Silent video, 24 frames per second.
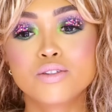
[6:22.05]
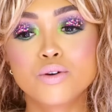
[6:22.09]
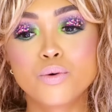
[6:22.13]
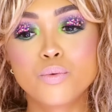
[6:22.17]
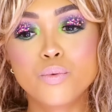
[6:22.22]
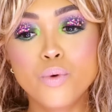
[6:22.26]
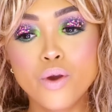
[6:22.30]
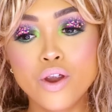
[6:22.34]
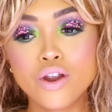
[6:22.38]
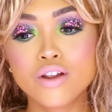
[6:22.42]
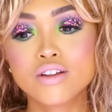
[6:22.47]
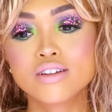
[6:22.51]
The
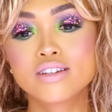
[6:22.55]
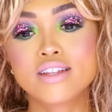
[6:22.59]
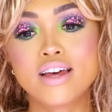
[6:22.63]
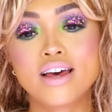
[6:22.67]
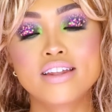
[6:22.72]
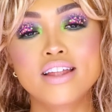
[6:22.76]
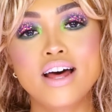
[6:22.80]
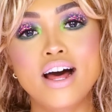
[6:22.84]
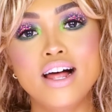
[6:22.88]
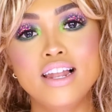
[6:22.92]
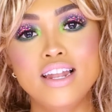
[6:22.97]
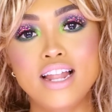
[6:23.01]
word
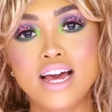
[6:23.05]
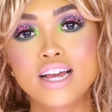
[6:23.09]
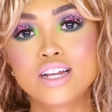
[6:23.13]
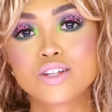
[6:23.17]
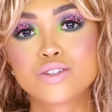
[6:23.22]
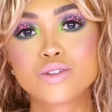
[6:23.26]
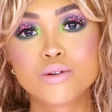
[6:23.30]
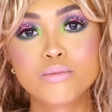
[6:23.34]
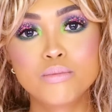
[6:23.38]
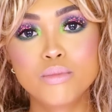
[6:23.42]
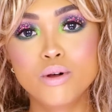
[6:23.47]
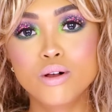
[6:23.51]
that I
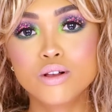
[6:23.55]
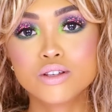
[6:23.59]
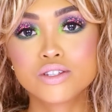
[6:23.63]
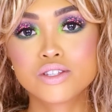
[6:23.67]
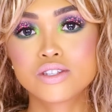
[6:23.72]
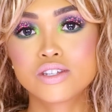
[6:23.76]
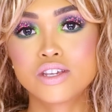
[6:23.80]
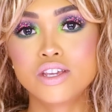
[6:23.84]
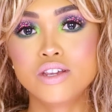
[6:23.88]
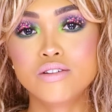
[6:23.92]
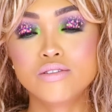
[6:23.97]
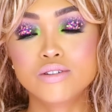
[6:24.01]
like the
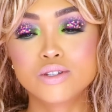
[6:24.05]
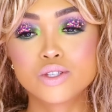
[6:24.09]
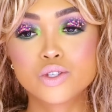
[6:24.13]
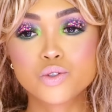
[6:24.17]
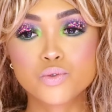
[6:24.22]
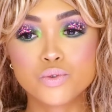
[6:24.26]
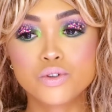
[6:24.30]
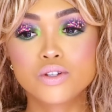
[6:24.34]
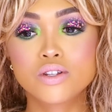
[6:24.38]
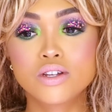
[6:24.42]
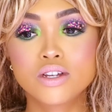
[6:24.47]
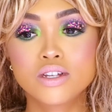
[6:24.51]
most here in
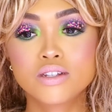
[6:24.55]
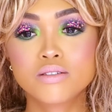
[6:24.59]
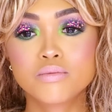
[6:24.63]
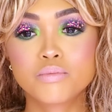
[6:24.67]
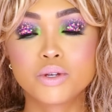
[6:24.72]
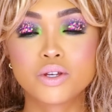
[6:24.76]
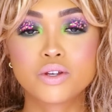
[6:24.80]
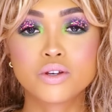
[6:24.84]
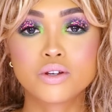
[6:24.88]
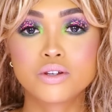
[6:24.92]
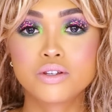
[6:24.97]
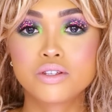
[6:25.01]
Sweden,
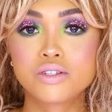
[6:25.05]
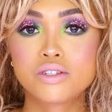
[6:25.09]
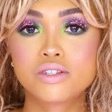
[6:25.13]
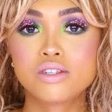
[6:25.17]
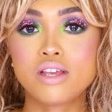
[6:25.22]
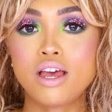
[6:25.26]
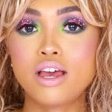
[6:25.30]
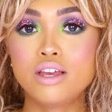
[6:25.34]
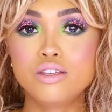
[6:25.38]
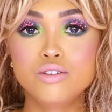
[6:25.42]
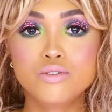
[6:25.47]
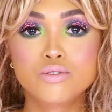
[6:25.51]
because
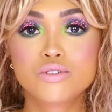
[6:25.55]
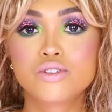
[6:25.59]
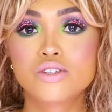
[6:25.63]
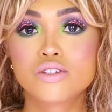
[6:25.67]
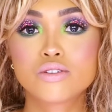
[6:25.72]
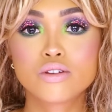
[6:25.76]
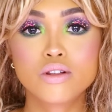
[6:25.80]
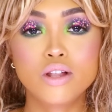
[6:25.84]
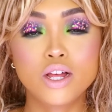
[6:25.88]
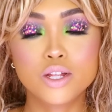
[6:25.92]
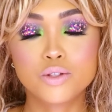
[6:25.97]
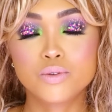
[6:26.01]
I use
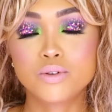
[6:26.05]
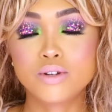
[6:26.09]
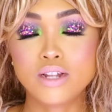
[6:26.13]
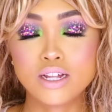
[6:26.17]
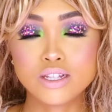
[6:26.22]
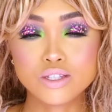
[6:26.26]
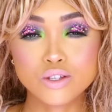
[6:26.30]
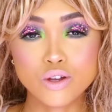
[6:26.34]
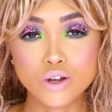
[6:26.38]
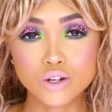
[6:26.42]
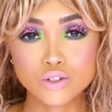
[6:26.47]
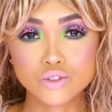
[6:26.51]
it a lot when
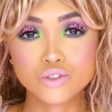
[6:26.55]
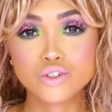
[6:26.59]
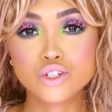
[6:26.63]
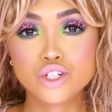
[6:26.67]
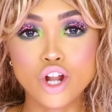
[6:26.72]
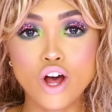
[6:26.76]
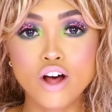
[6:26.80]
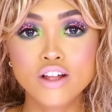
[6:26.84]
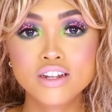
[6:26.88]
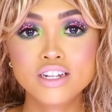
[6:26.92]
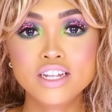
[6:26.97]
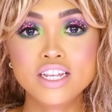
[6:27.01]
I talk to
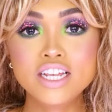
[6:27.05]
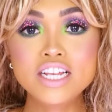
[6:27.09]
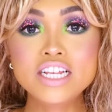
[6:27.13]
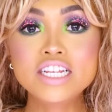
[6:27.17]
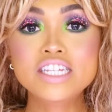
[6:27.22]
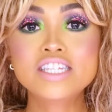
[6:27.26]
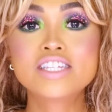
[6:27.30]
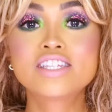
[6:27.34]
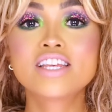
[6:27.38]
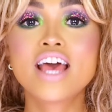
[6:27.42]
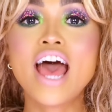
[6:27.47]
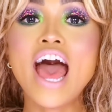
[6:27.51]
John,
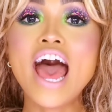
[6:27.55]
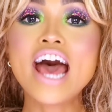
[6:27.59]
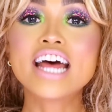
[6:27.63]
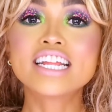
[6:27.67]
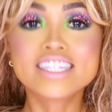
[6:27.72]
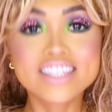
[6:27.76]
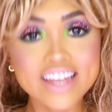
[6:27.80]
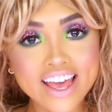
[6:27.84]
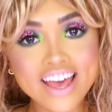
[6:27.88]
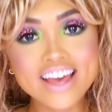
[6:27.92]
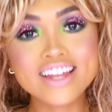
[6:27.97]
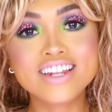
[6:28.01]
is
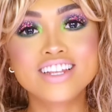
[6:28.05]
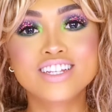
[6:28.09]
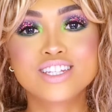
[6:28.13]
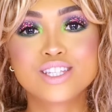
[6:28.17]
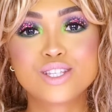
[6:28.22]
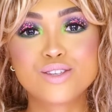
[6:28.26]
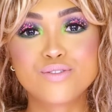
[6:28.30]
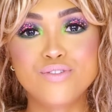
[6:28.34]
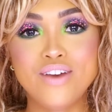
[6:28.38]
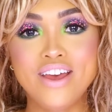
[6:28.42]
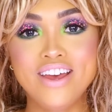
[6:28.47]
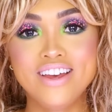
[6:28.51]

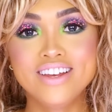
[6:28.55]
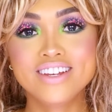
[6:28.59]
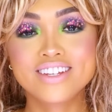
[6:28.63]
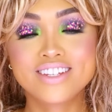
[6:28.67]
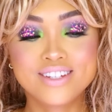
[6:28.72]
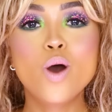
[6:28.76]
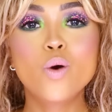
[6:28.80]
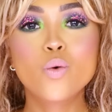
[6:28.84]
träningsvärk.